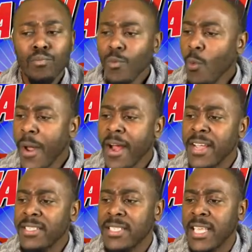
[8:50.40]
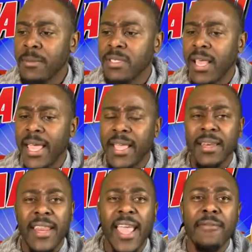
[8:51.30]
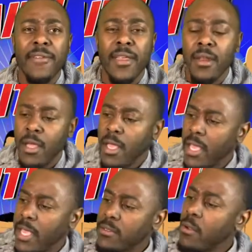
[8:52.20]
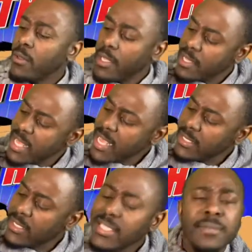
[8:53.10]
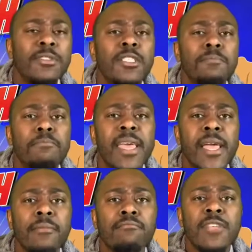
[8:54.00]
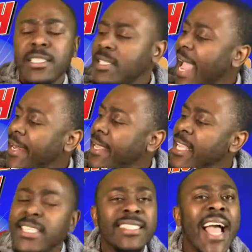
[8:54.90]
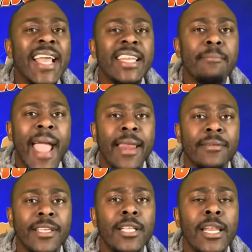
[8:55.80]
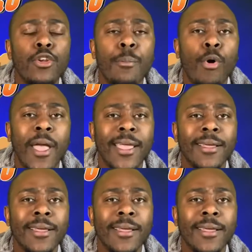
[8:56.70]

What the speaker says: where it seems like David is only this big, this tiny, he's a tiny man, he's a little boy.